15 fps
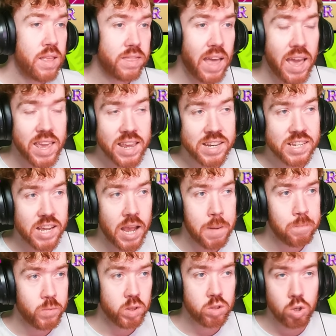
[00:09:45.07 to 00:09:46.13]
that is
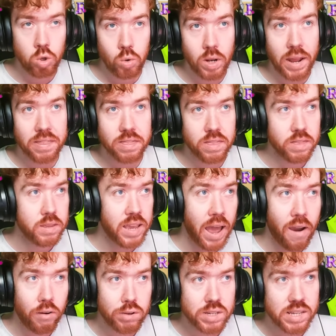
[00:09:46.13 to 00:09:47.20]
the two like
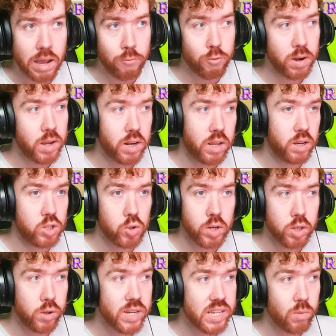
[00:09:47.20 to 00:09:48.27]
characters I'm really going to enjoy
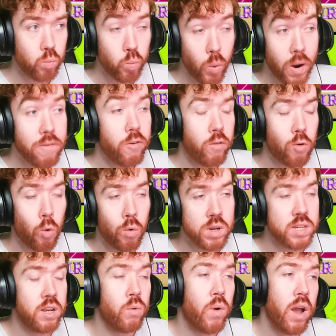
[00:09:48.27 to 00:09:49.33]
using with, of course,
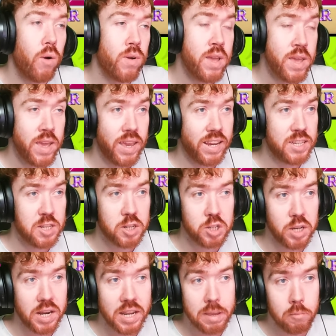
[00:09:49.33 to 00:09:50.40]
Noelle. It's just because
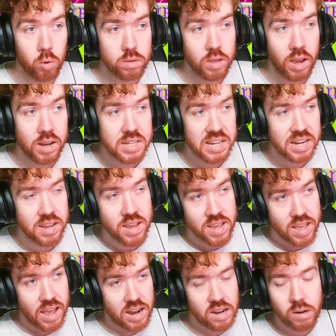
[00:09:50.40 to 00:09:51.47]
you're going to get more turns in.
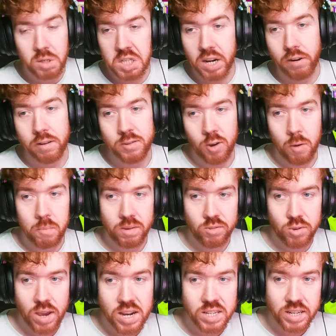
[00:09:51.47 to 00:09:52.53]
And a little cherry on top, if
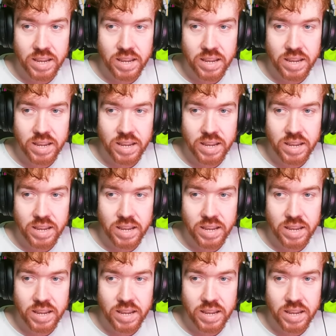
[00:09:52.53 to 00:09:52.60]
you actually